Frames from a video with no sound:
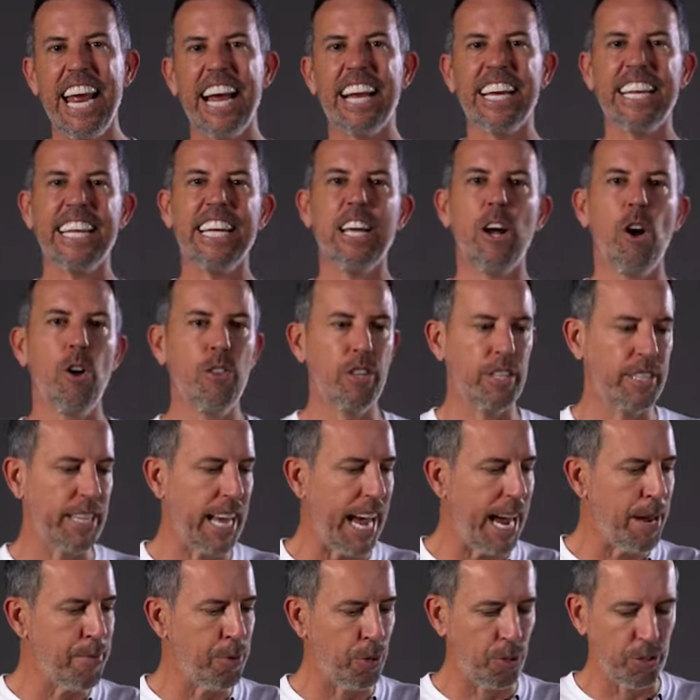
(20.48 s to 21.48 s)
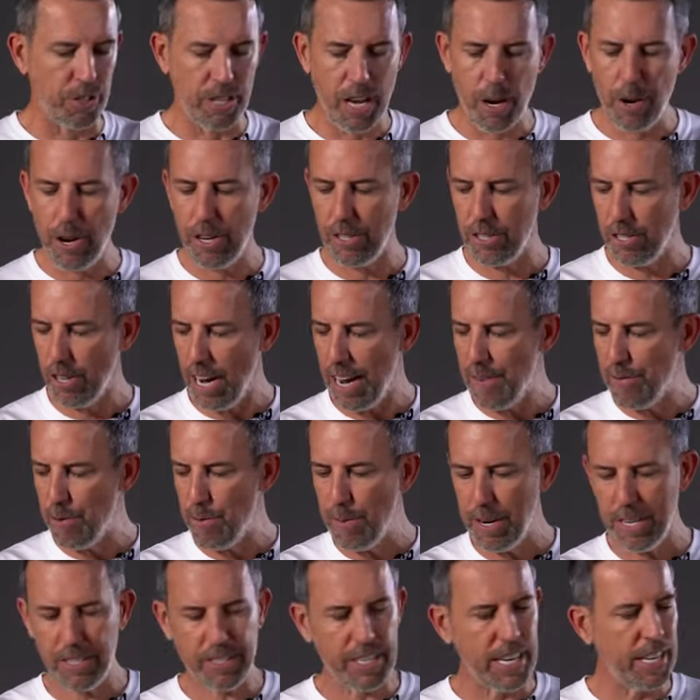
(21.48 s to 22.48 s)
out here on the table. So aside from
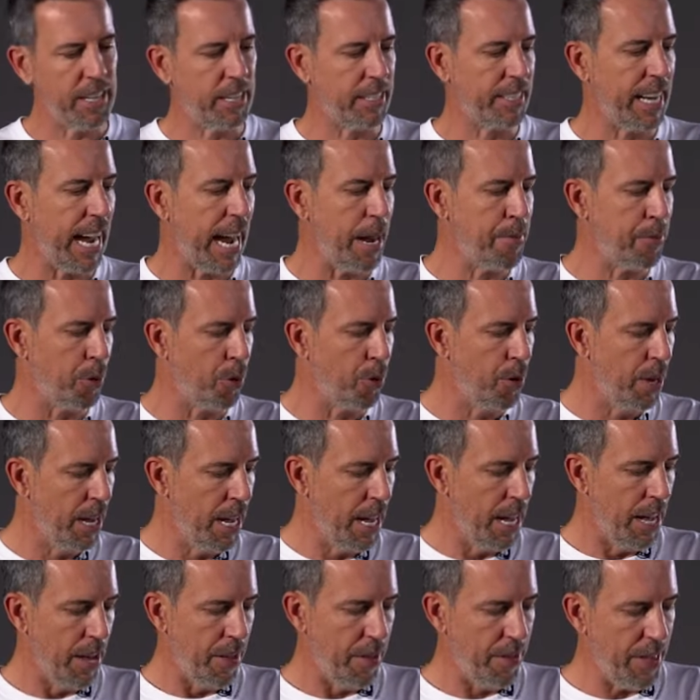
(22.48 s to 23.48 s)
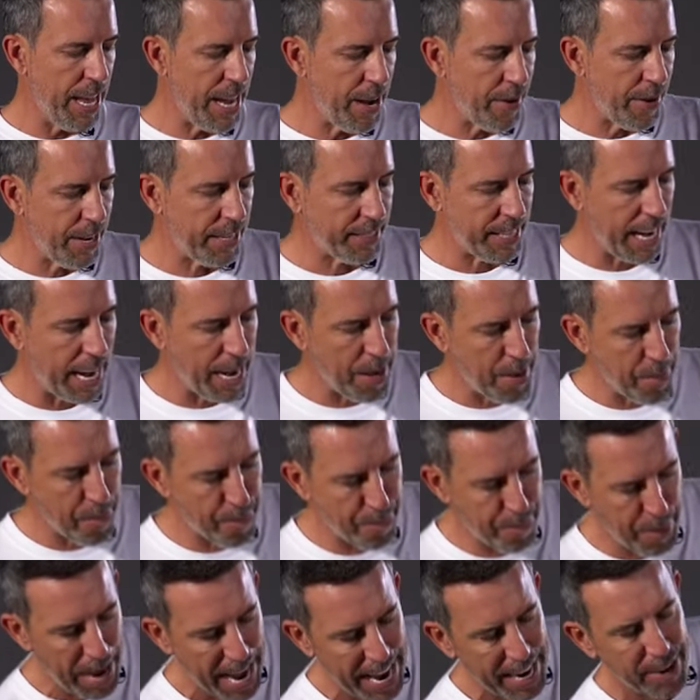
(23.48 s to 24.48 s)
what you see on the table, there is a
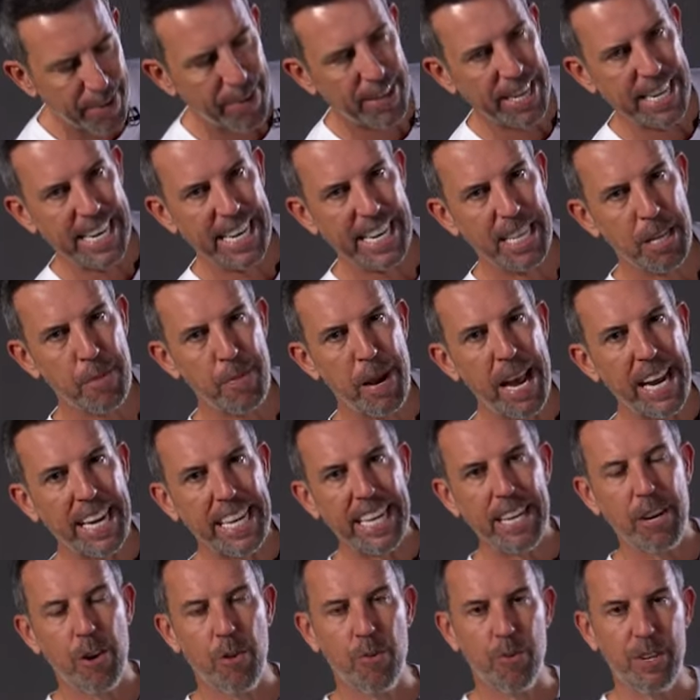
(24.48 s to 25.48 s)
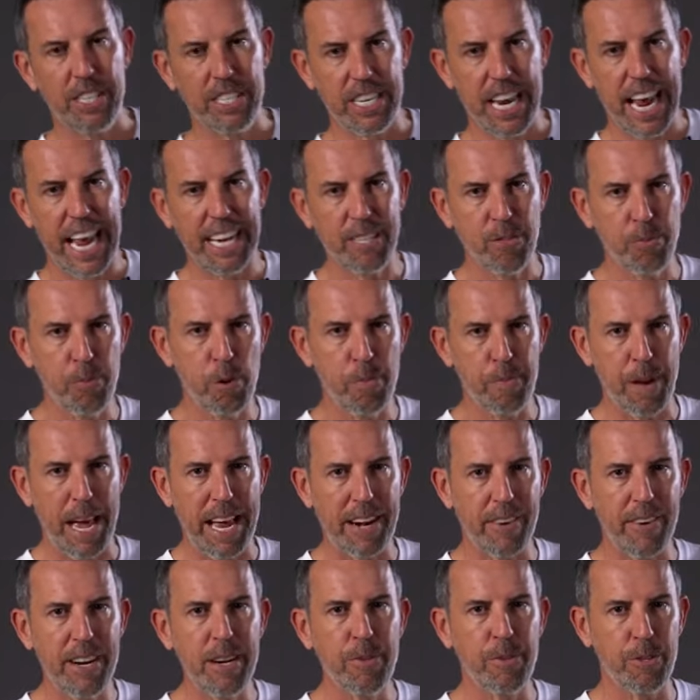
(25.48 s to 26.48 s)
battery in the back here, a rechargeable
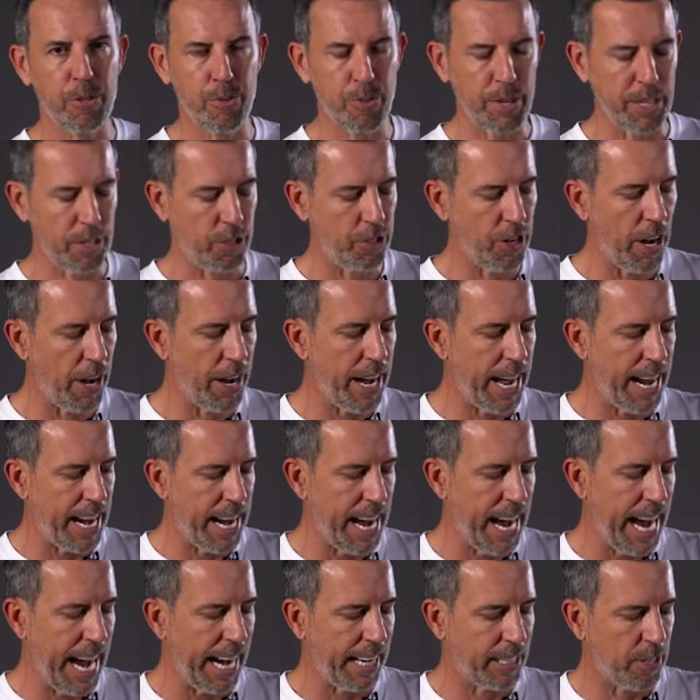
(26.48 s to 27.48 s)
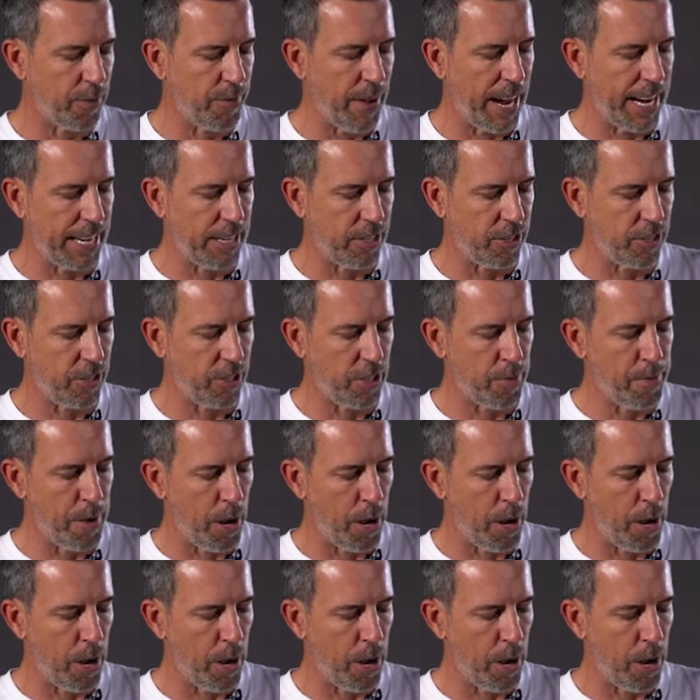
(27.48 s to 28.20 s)
battery, which we're going to show you how to activate in just a